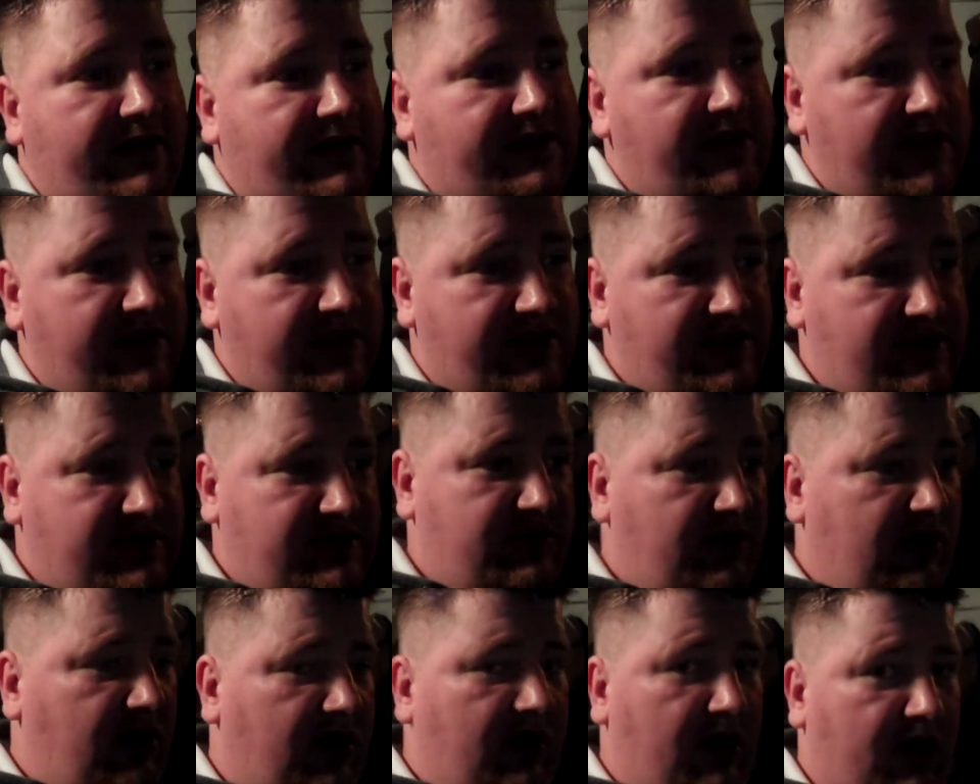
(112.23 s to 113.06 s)
Just,
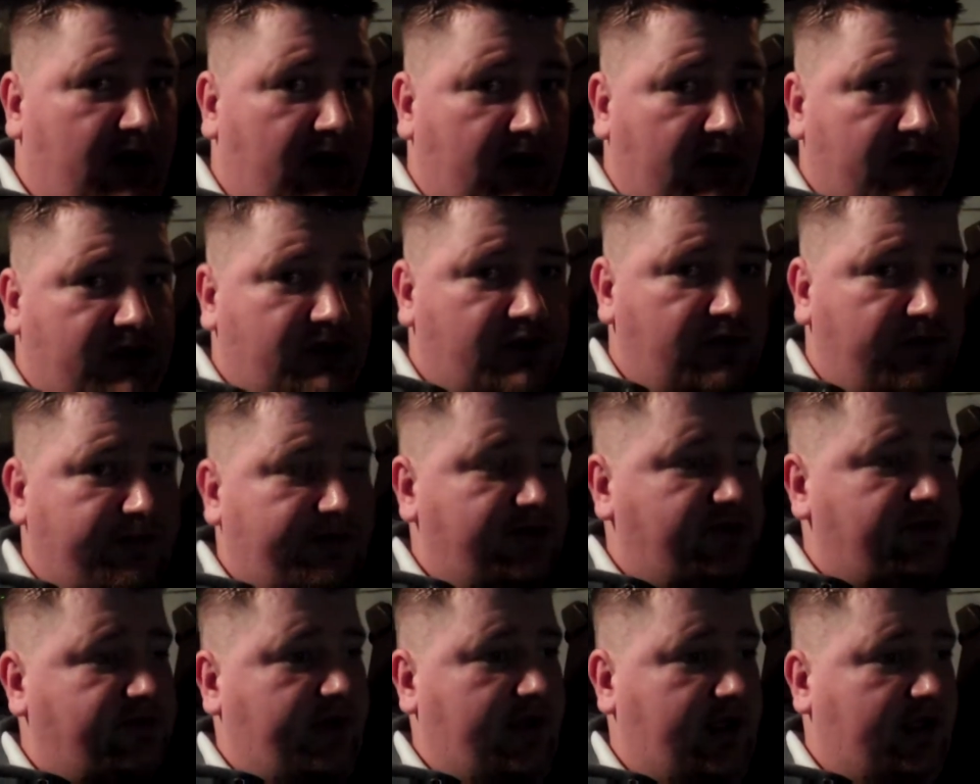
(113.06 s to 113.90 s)
oh, super
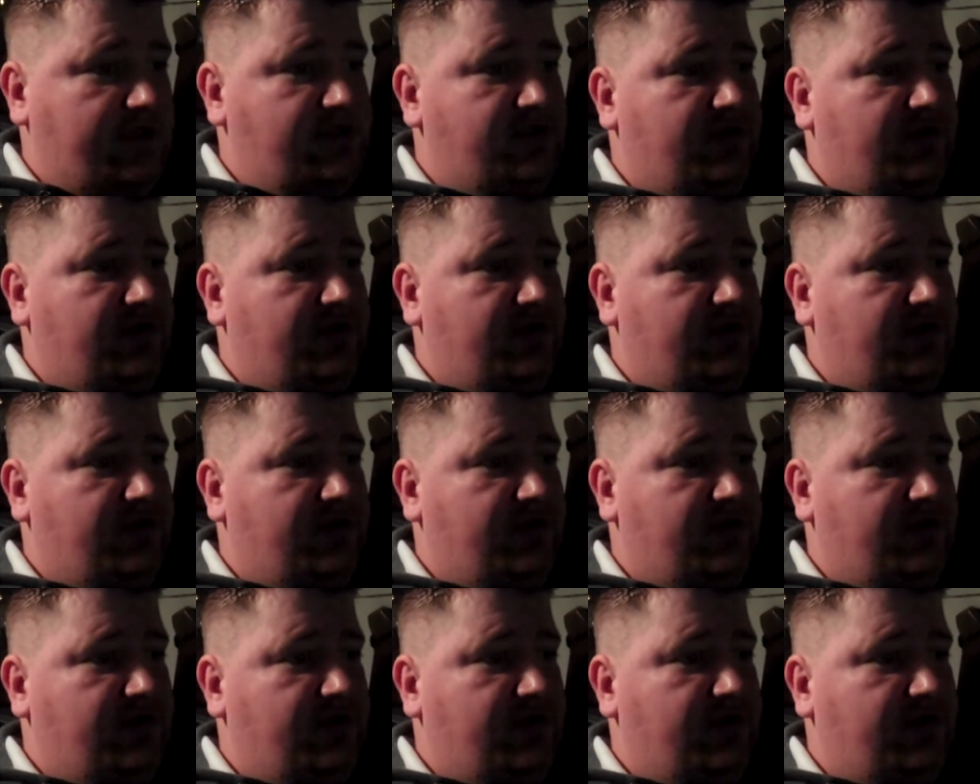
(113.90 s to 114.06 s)
sweet.